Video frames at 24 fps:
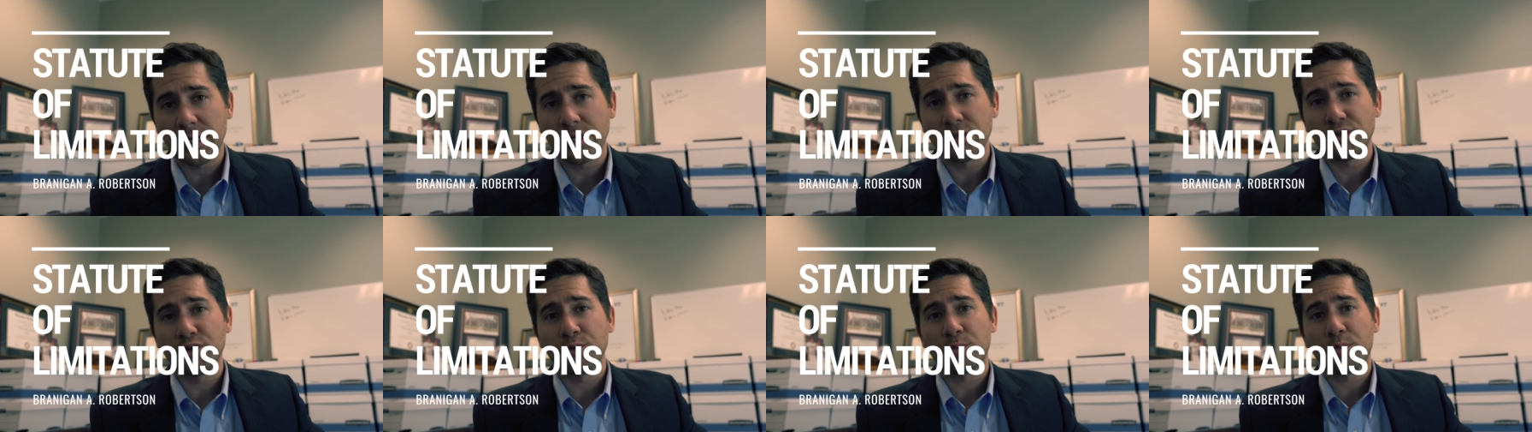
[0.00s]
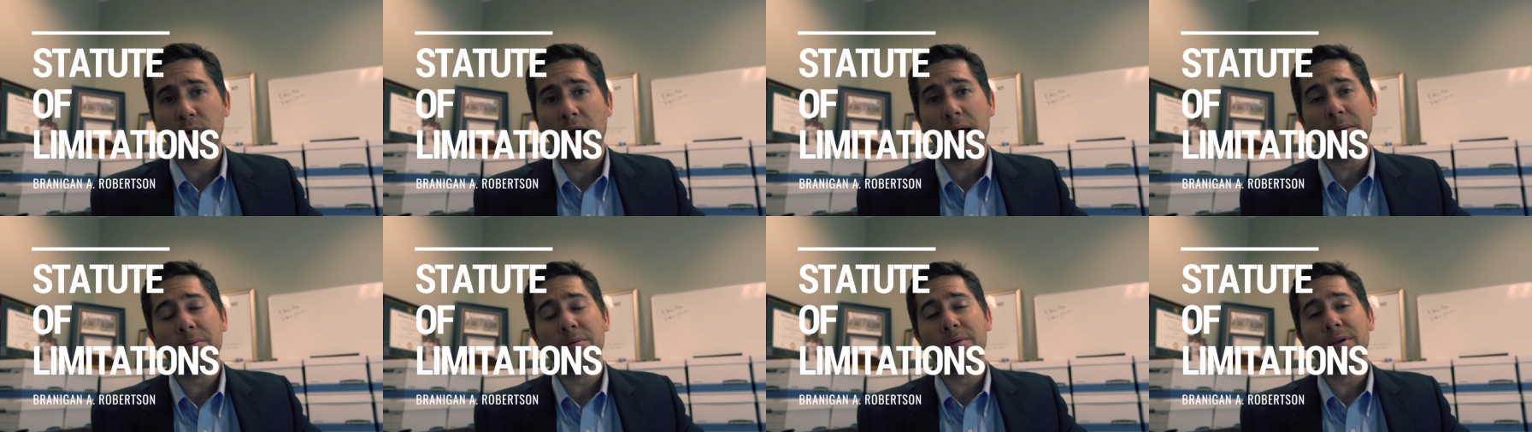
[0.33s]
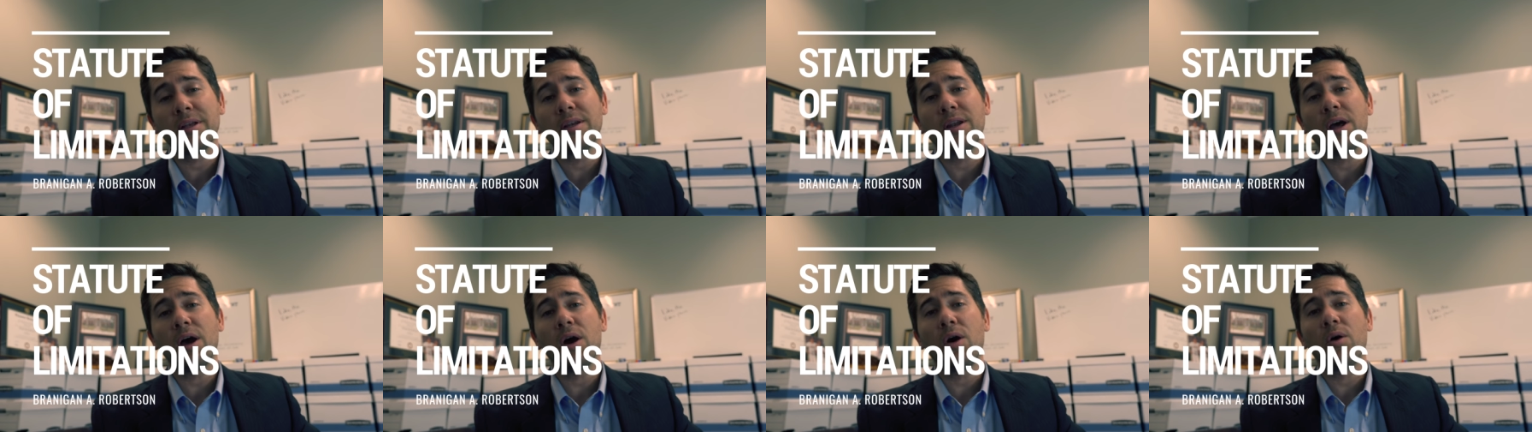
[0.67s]
As you
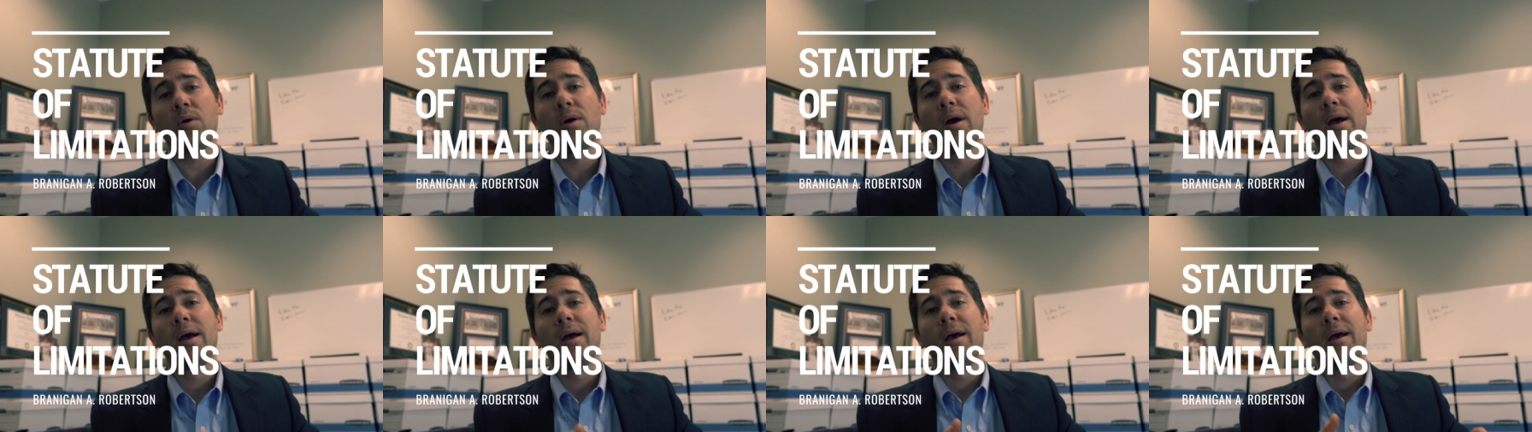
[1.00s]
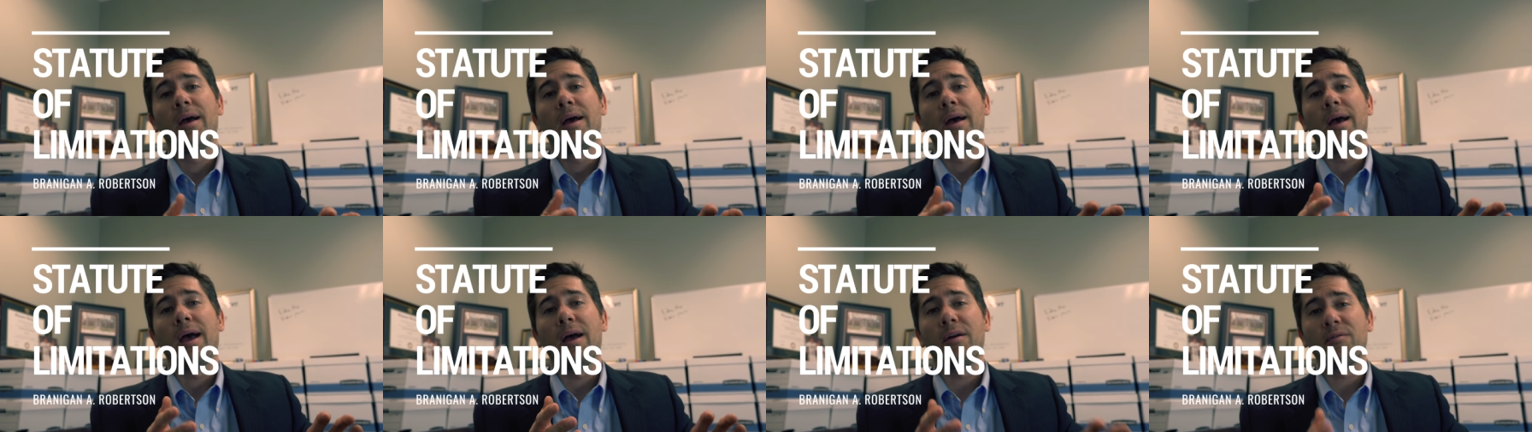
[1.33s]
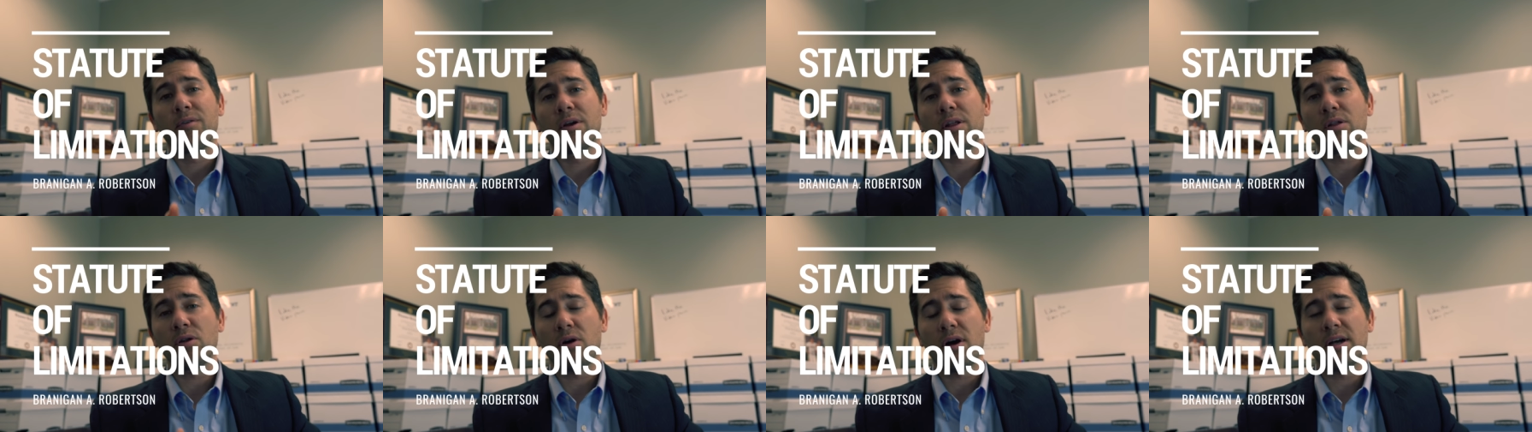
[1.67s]
probably know,
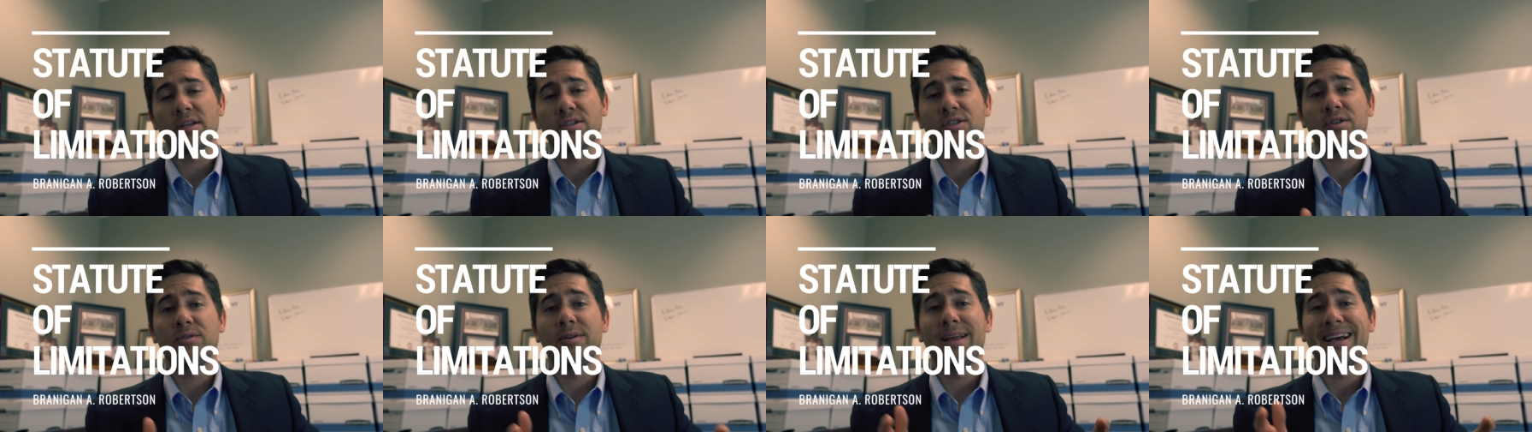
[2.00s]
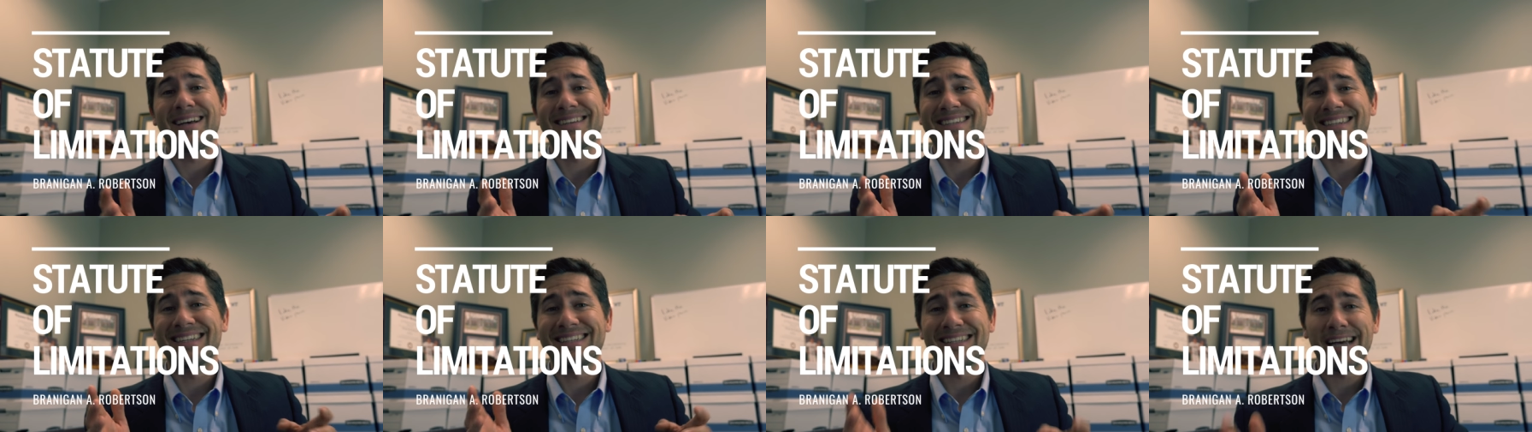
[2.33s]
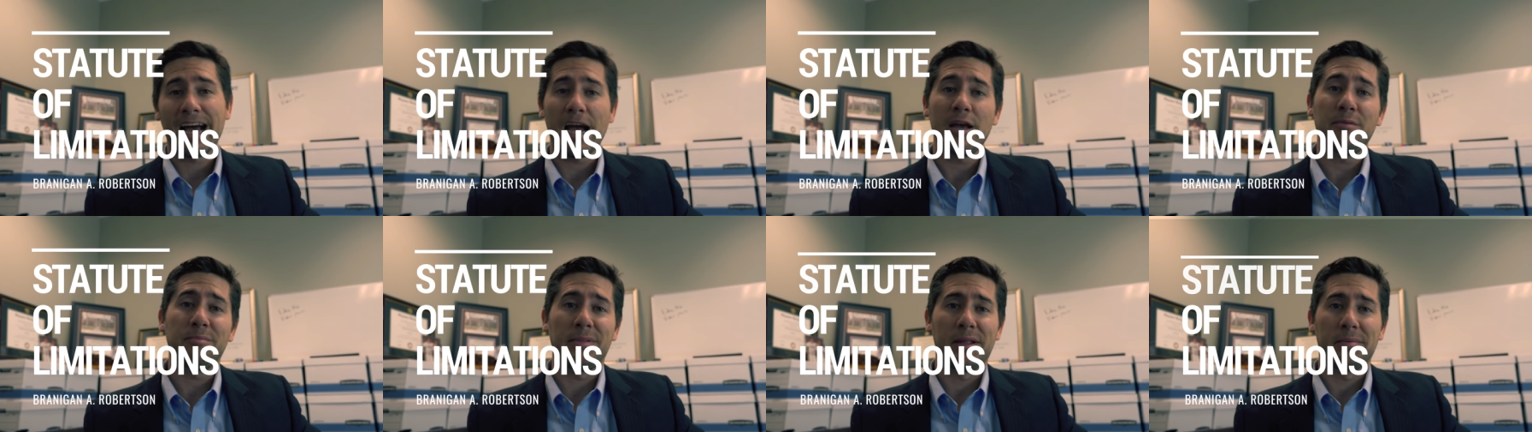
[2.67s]
every lawsuit has a
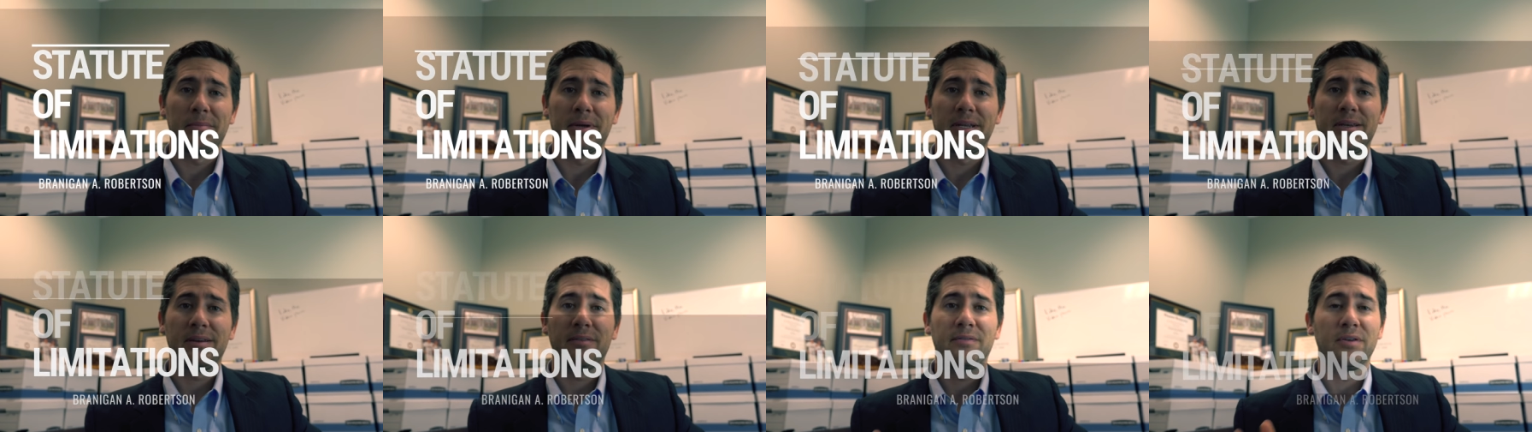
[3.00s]
time limit.